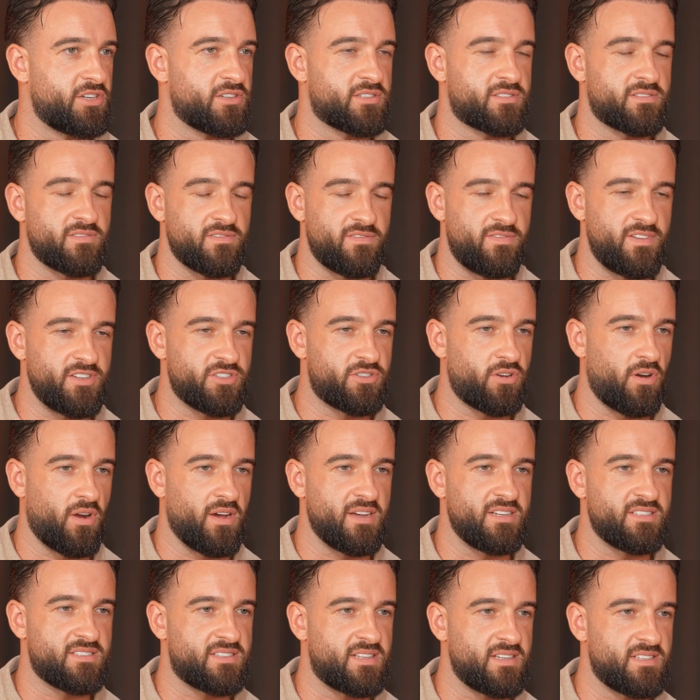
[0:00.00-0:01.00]
just
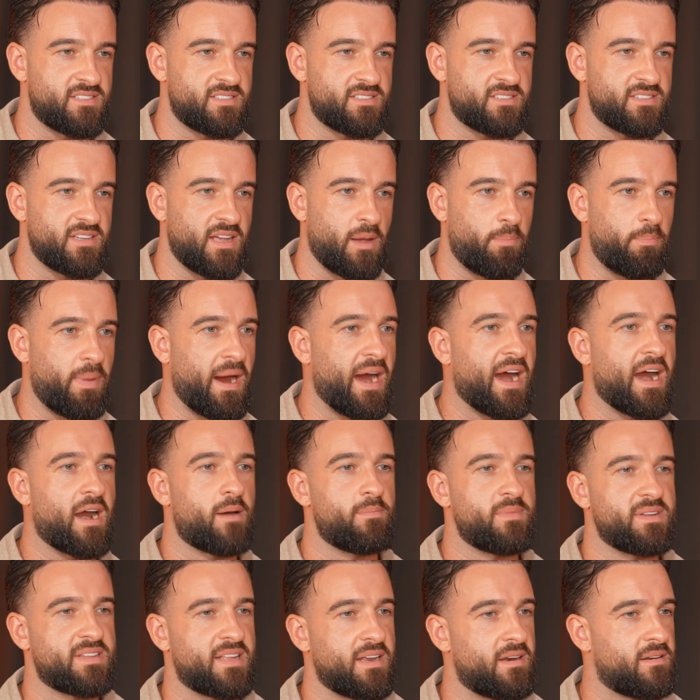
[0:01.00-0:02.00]
visualized this
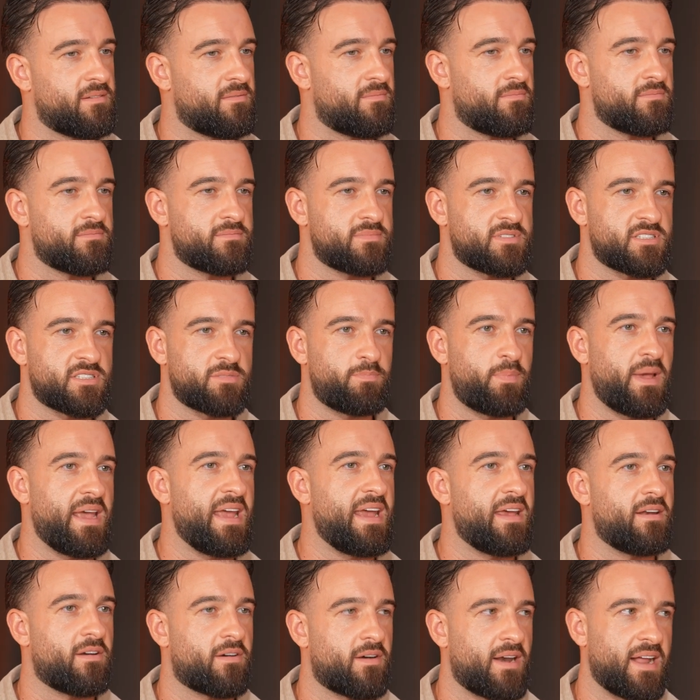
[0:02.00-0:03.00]
apartment in
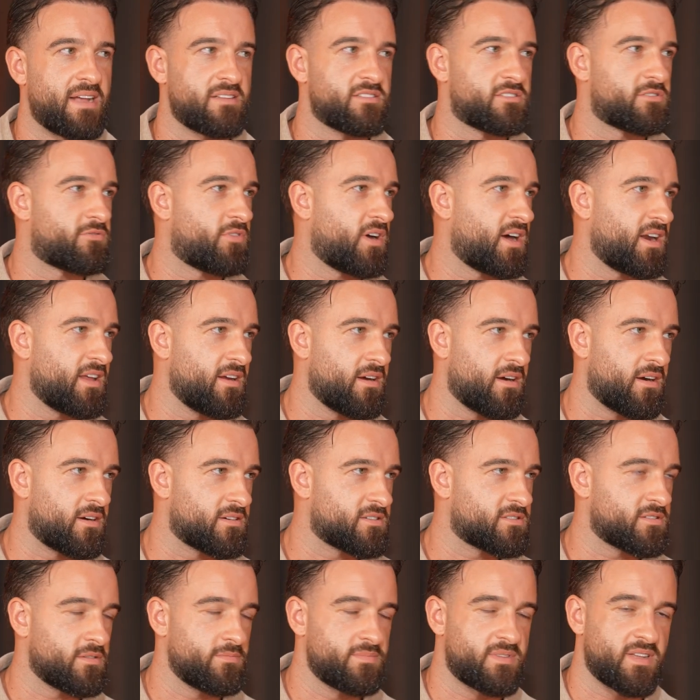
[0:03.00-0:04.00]
Spain or Lanzarote or
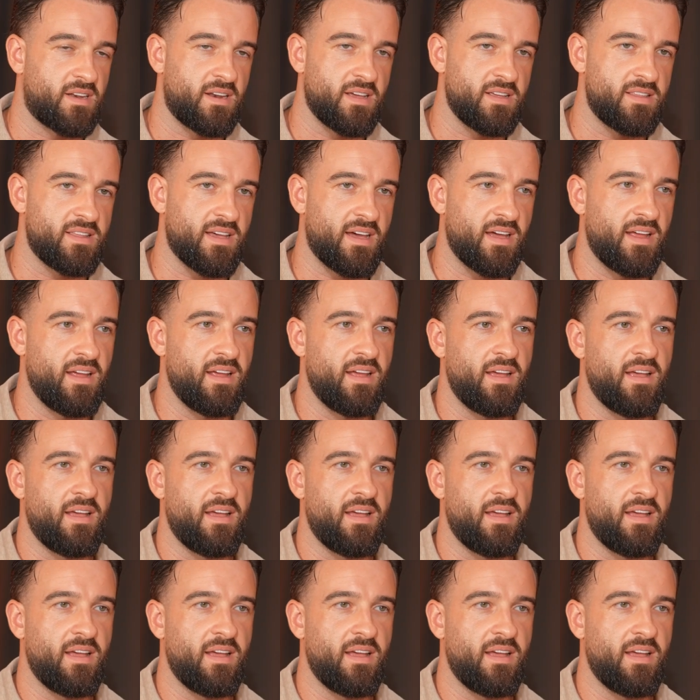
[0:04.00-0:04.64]
something like that.